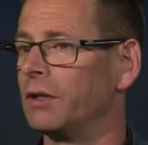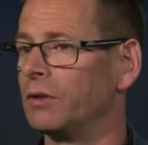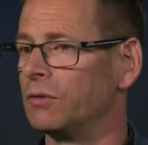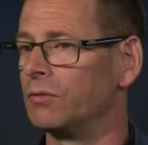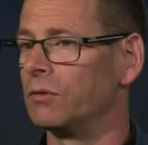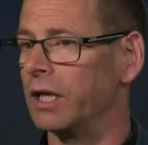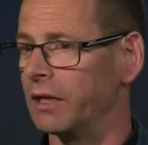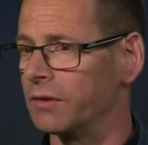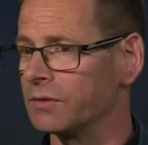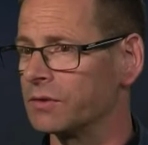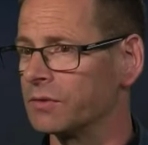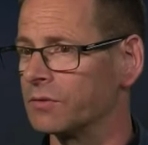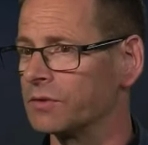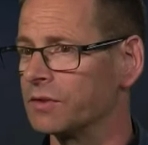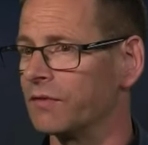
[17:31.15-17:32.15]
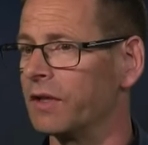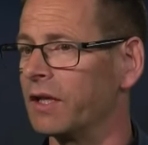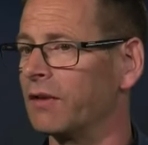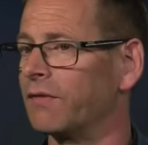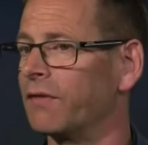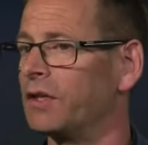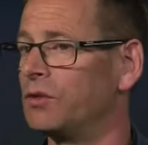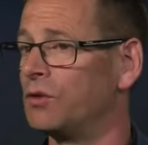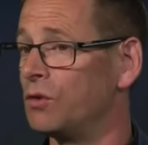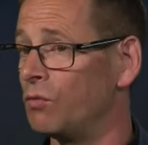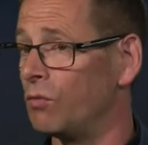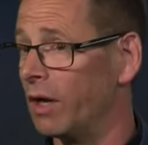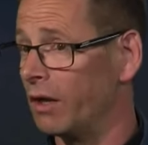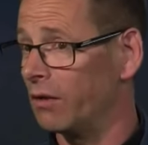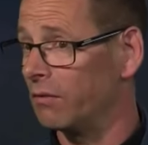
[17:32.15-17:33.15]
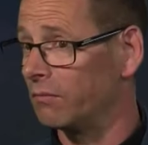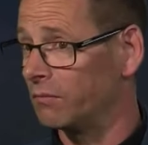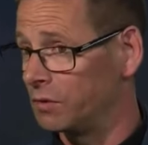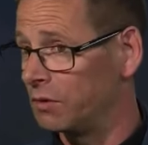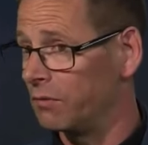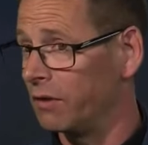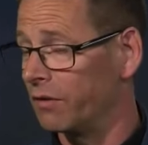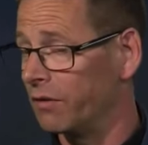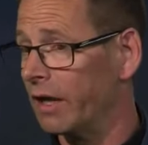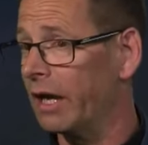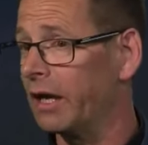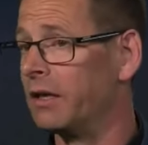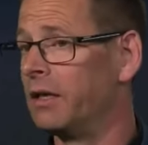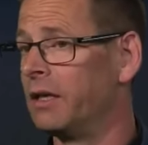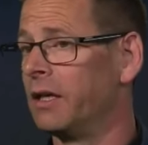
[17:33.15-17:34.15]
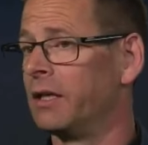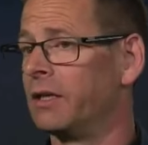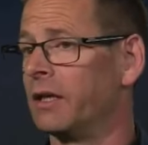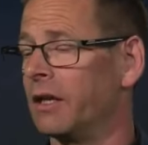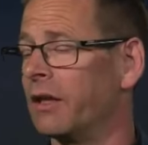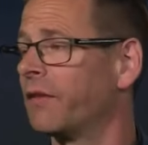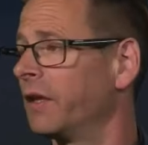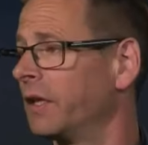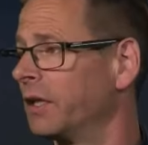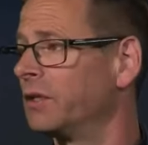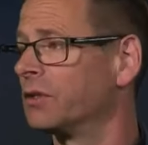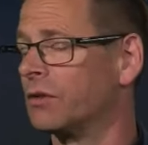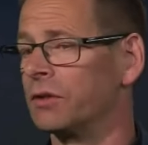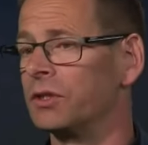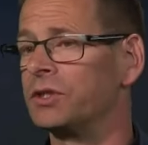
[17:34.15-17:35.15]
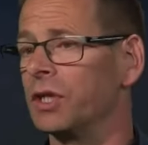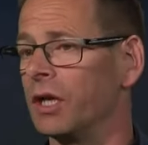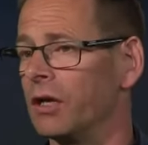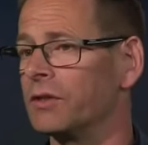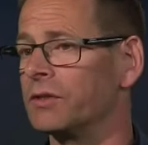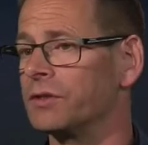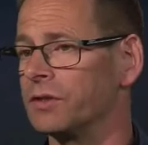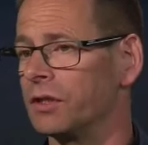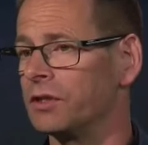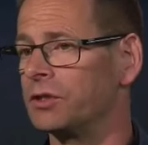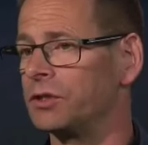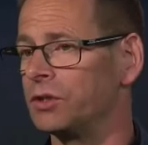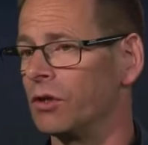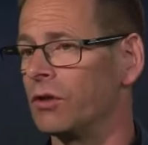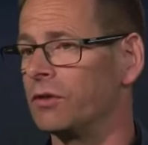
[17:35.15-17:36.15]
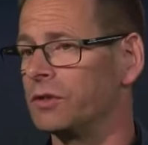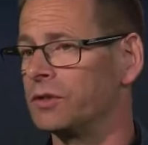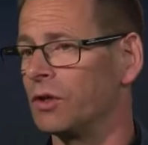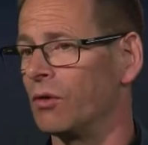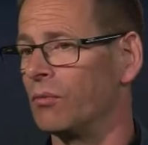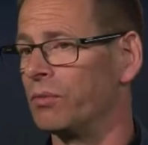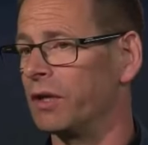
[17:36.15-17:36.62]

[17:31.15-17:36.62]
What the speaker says: local councils, I think if they do well doing that, then I think he's got a chance, a shot at the top.